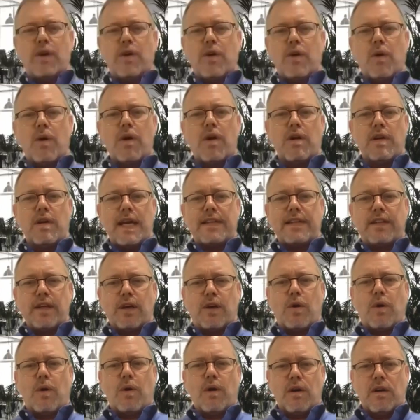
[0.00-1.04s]

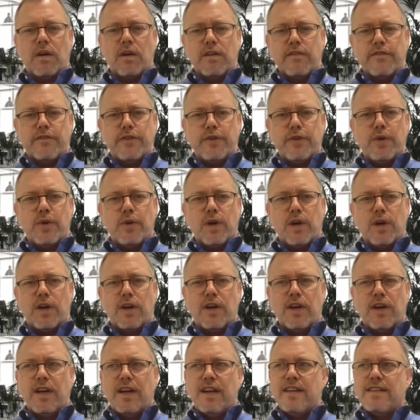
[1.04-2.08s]
core of
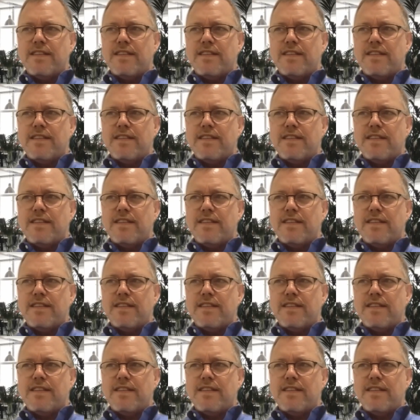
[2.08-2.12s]
your